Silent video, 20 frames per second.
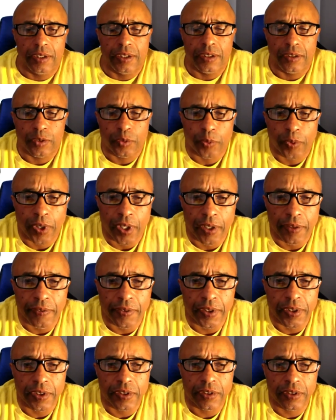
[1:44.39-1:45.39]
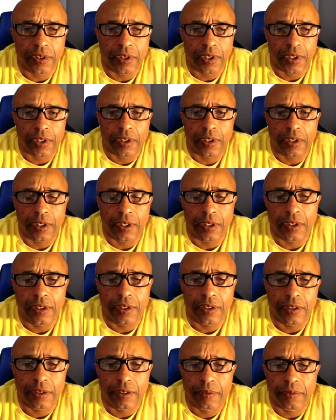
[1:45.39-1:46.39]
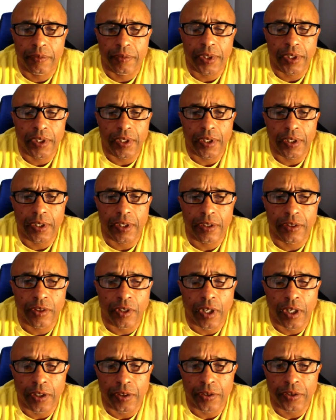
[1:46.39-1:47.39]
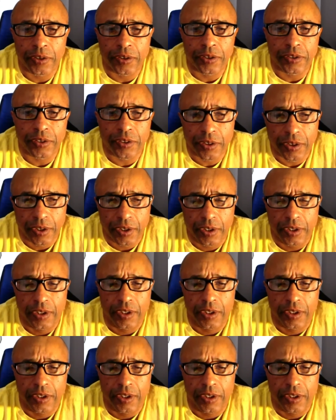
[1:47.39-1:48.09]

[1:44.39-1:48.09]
his wife, and his three daughters